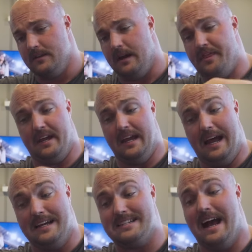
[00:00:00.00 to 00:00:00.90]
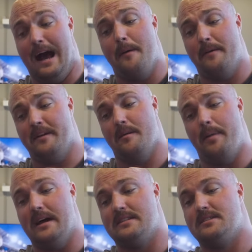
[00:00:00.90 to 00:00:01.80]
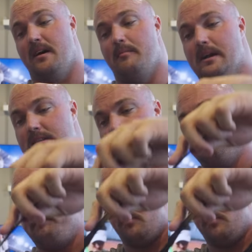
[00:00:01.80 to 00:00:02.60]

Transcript: I think it hasn't happened in the past 12 months,